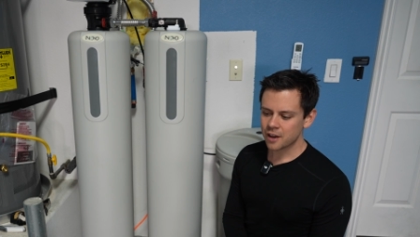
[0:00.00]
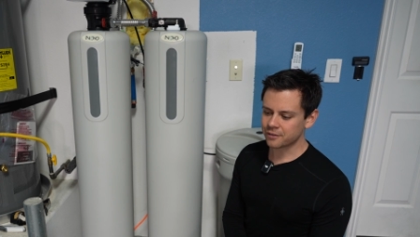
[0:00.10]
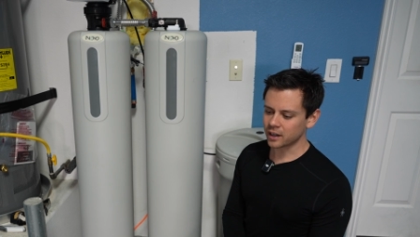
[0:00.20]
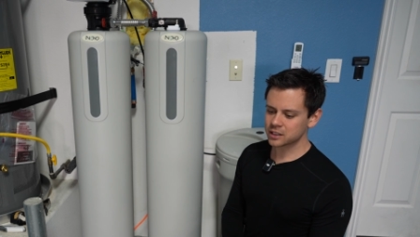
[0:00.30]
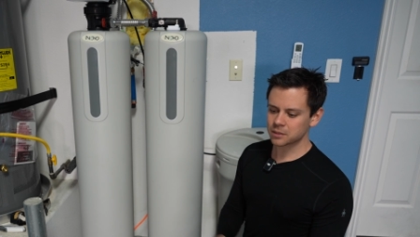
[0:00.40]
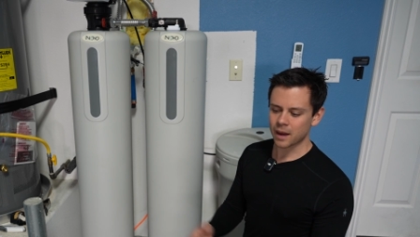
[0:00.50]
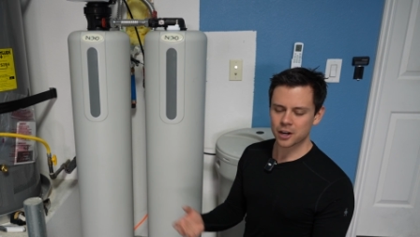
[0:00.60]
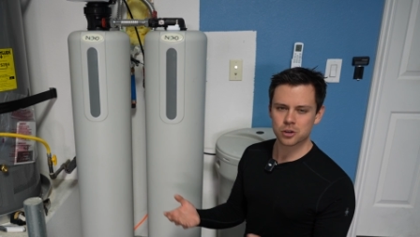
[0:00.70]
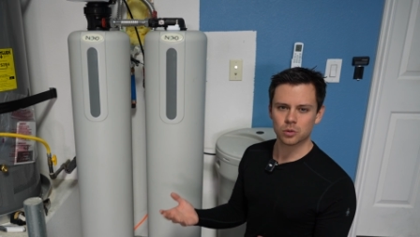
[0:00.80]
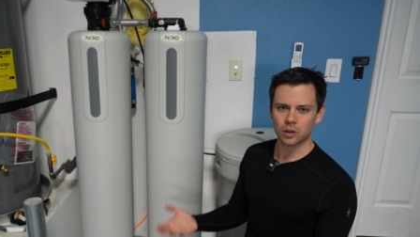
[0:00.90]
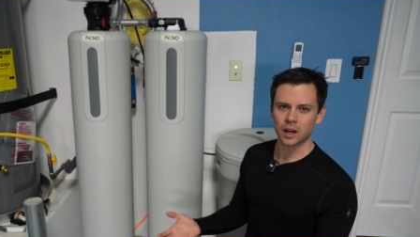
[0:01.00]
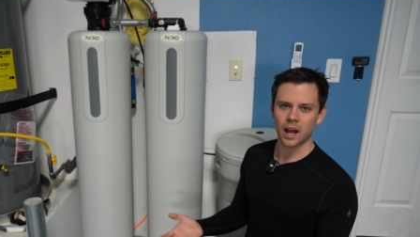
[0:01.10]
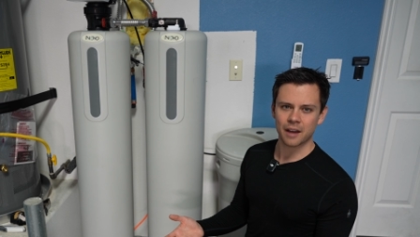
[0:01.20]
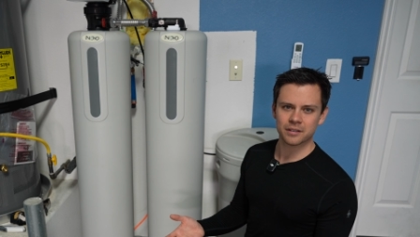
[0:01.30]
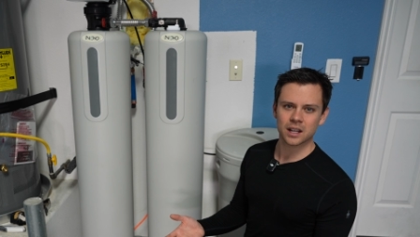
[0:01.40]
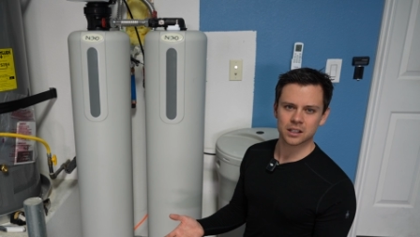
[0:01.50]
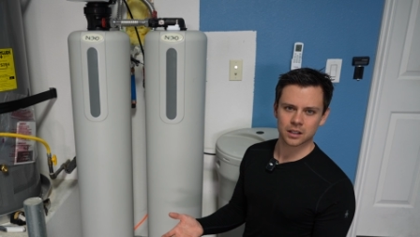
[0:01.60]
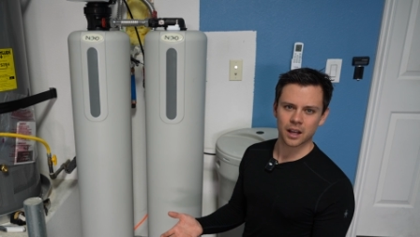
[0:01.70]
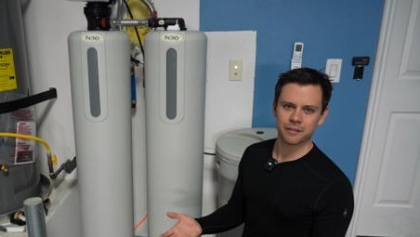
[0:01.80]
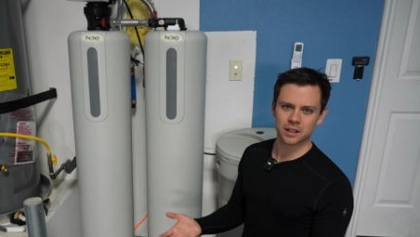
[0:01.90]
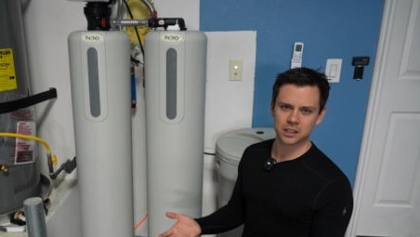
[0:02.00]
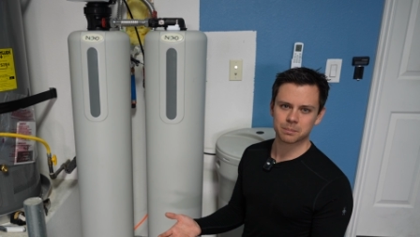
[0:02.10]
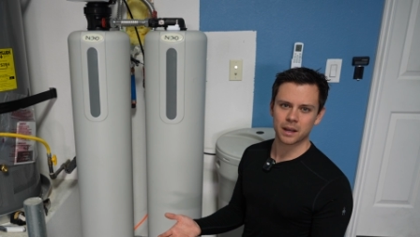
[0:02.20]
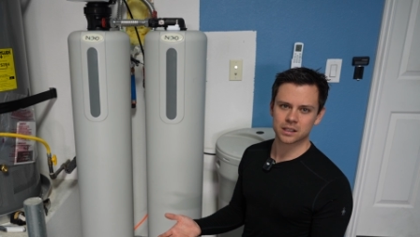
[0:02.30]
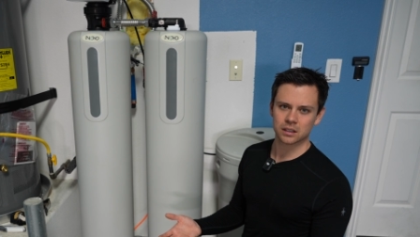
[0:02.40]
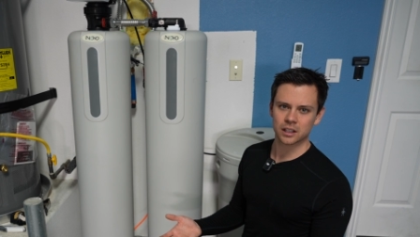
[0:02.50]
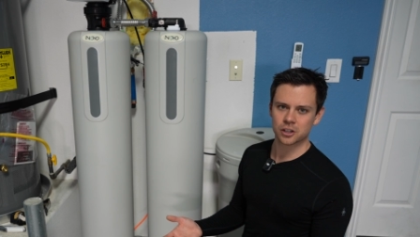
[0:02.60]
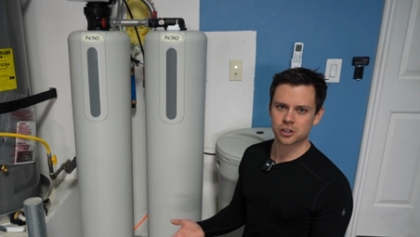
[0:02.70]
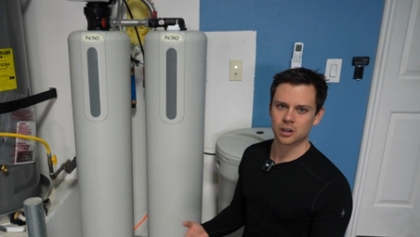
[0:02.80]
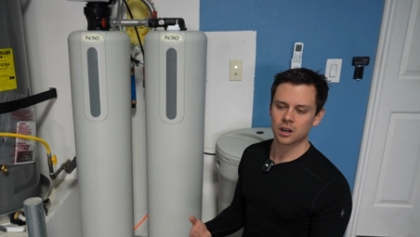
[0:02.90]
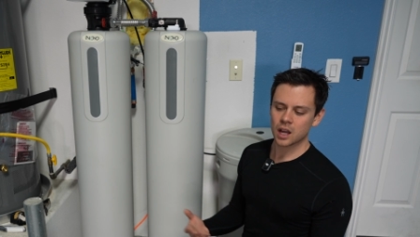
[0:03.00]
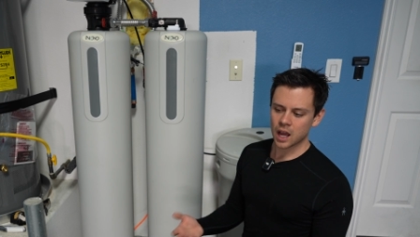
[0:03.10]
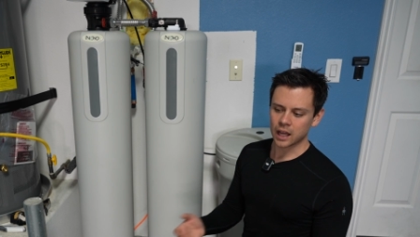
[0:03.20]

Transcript: find some actual evidence-based literature,